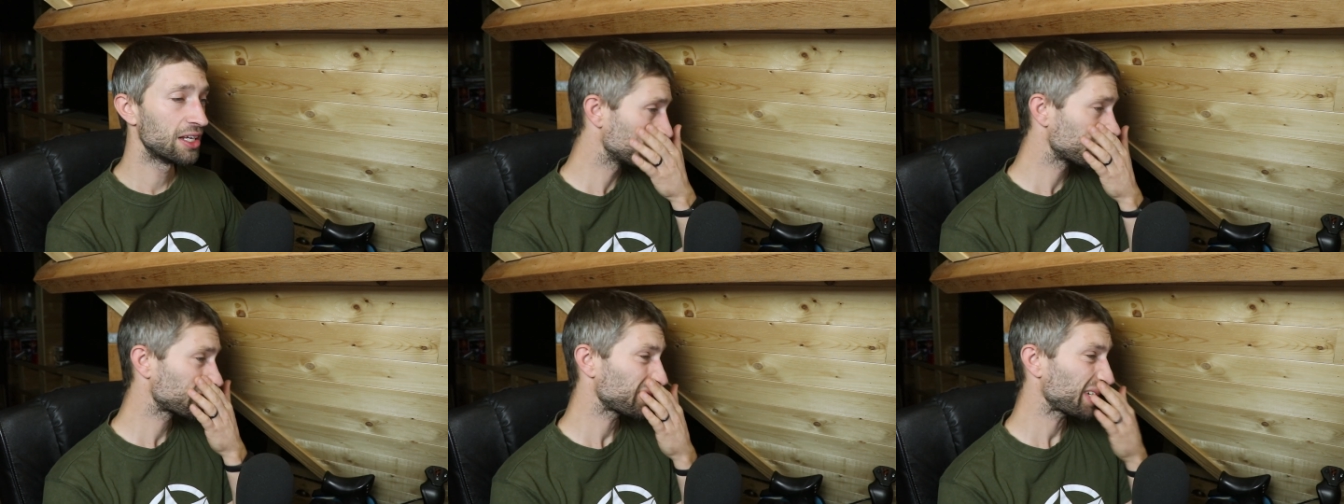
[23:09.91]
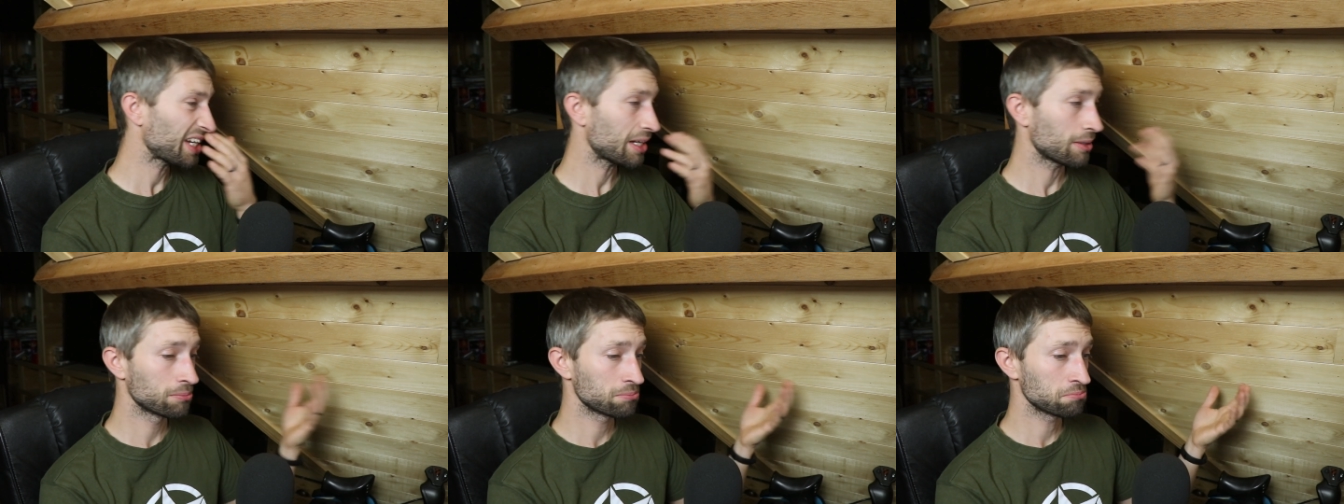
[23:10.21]
So
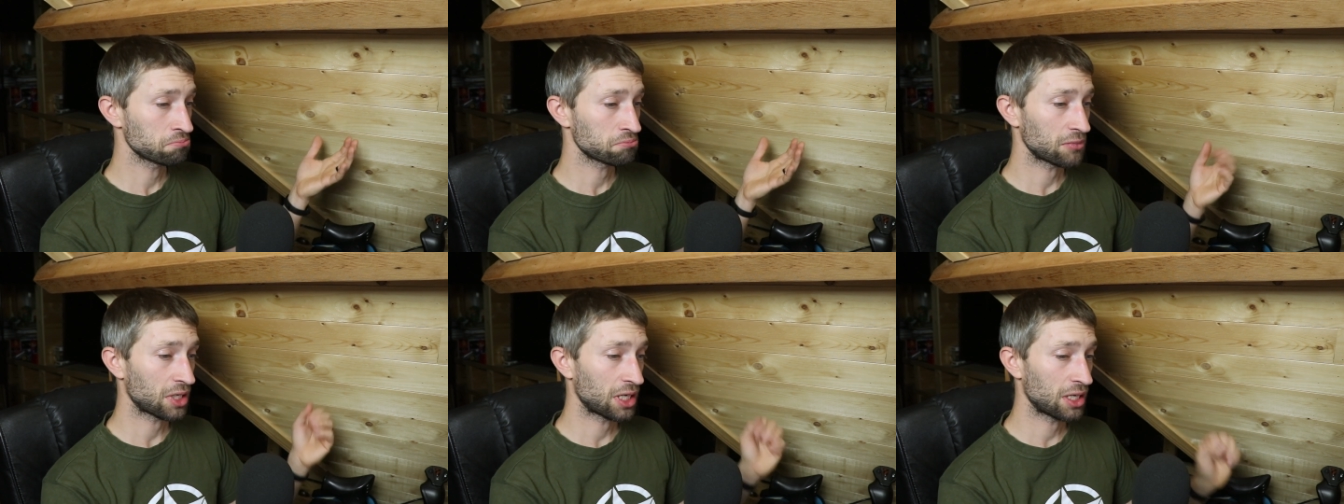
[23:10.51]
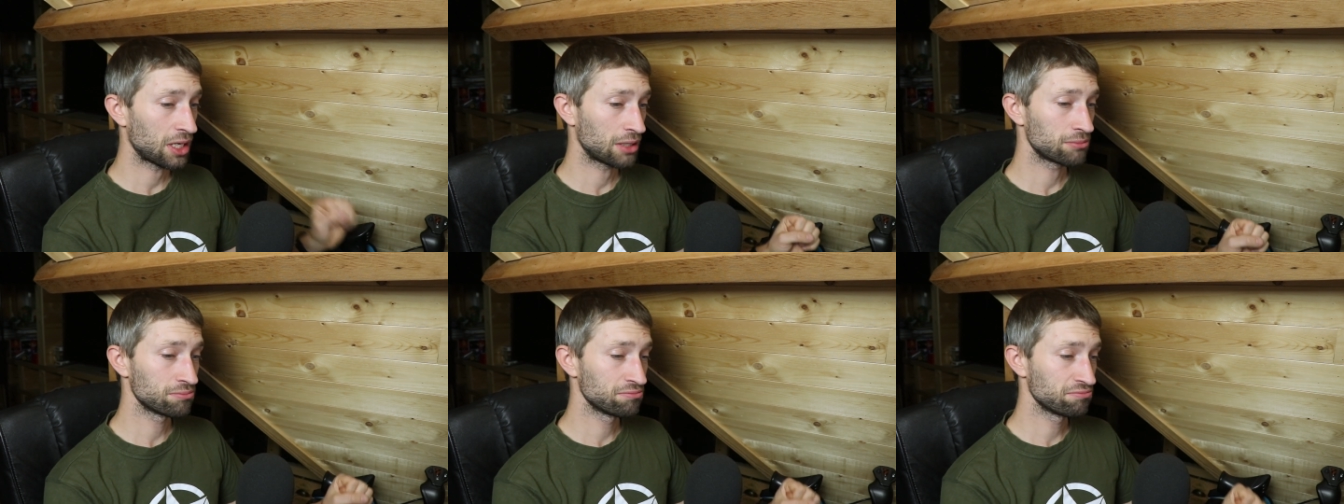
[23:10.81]
yeah,
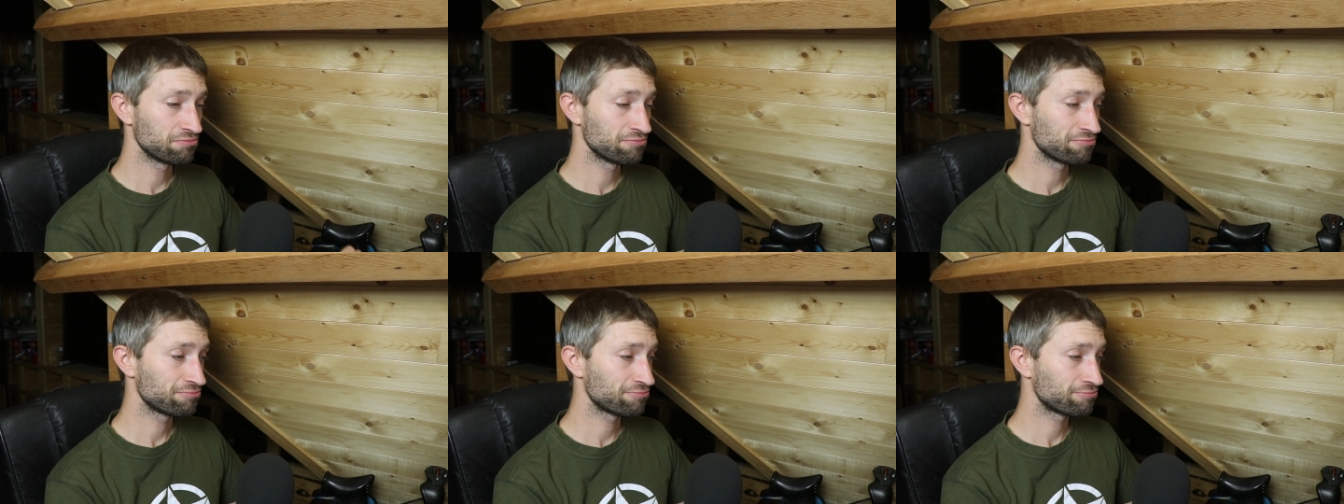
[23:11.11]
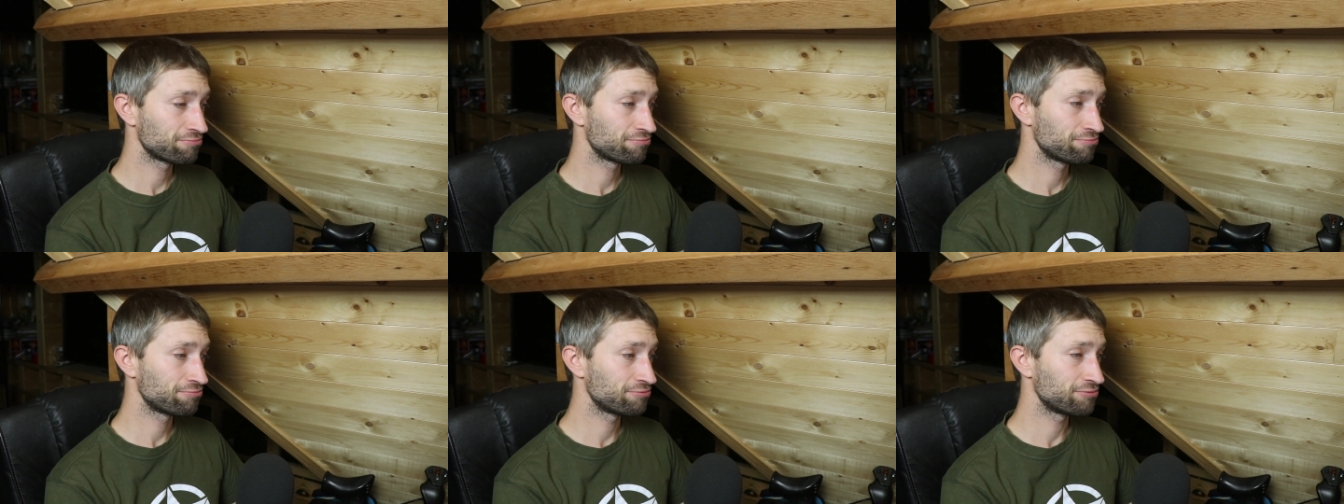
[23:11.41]
um,
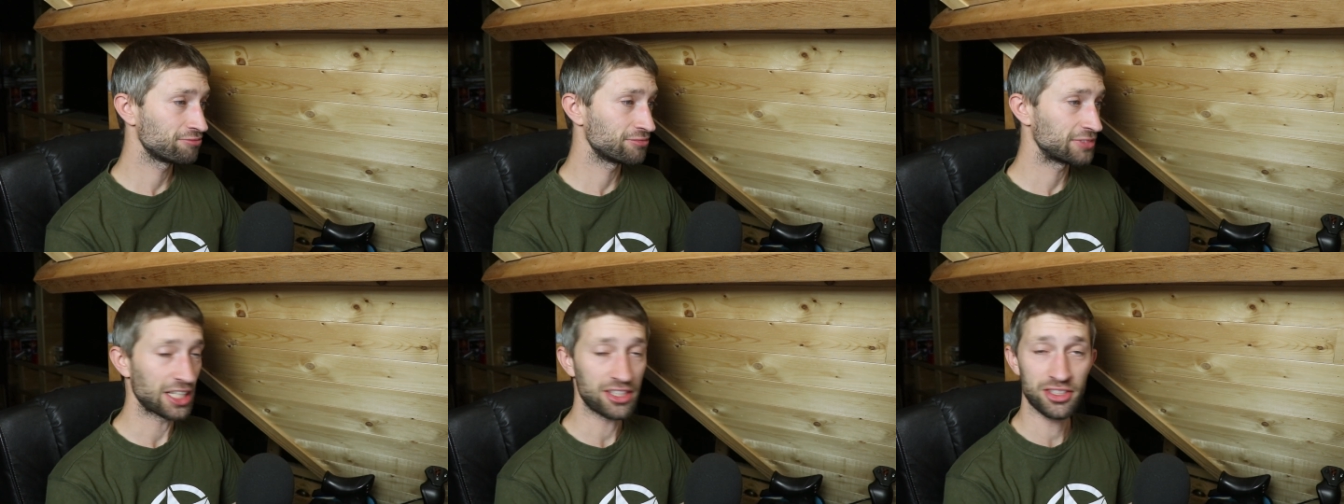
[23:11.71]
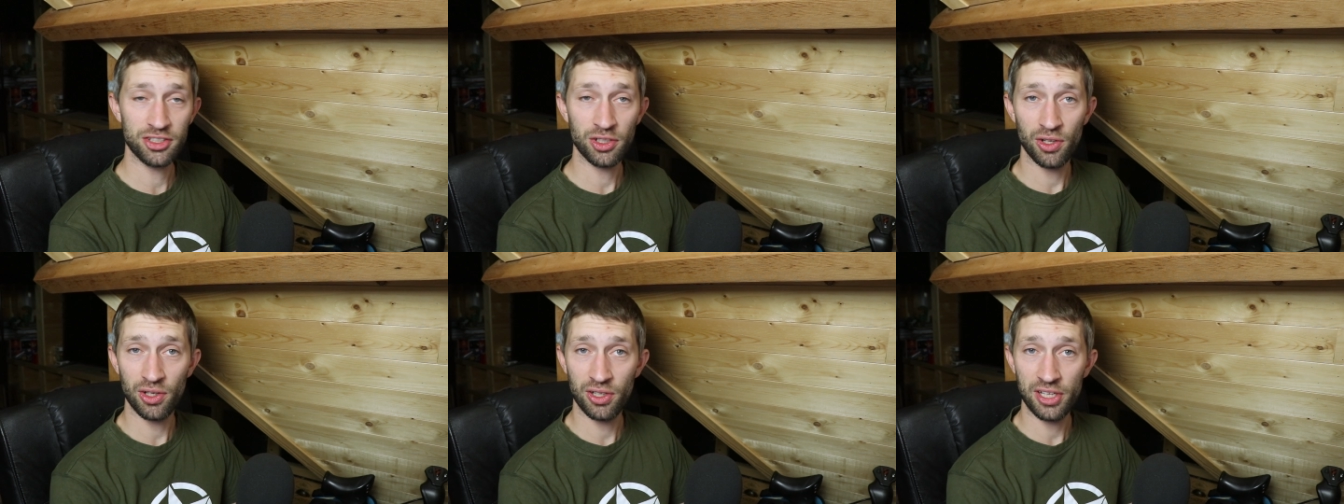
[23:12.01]

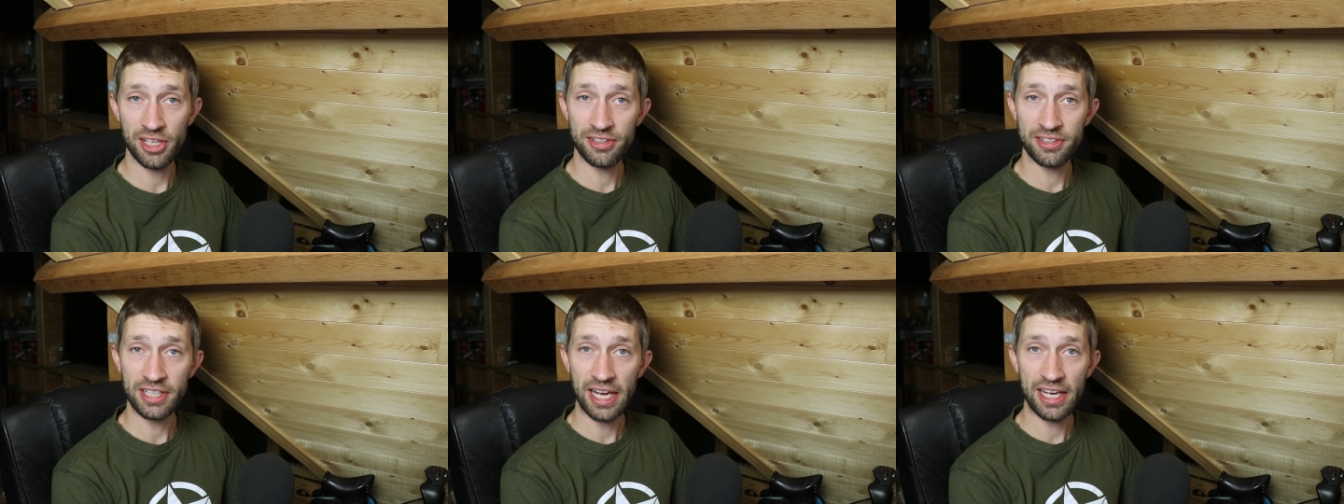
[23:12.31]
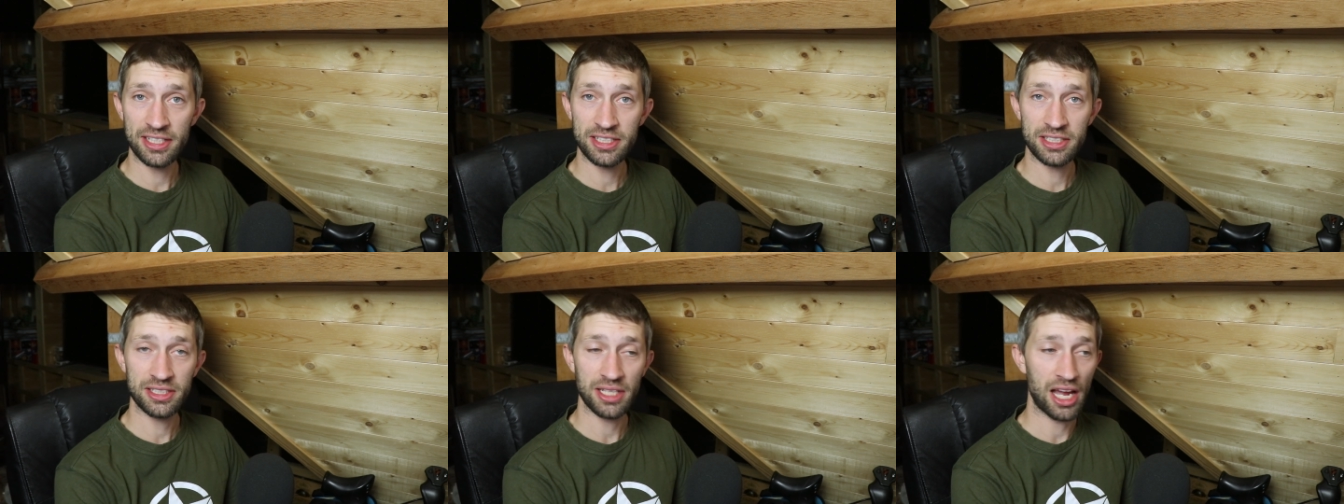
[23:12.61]
that's all it
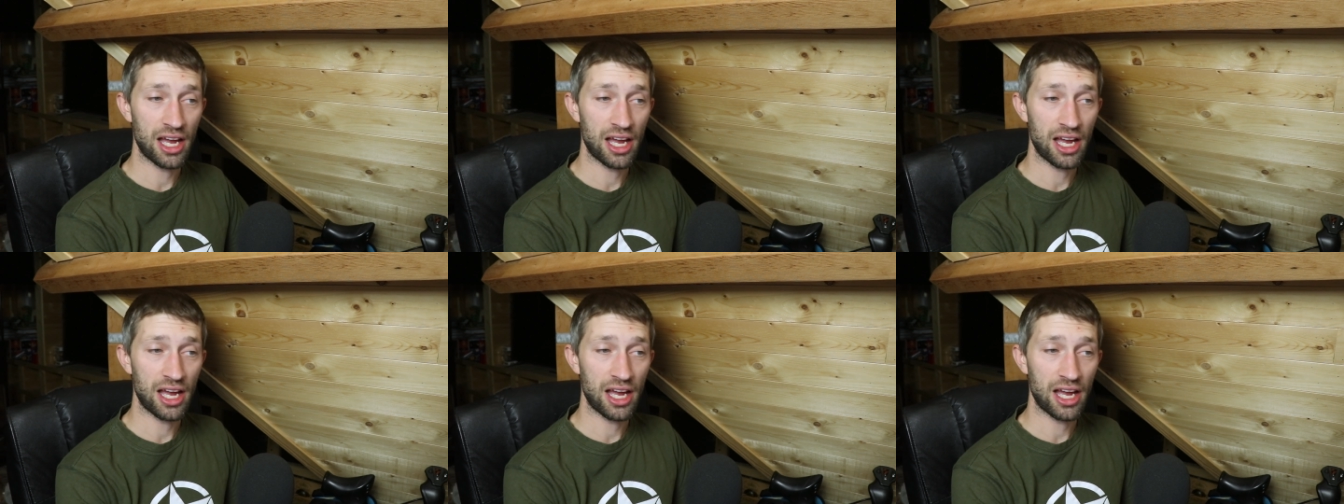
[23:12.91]
takes.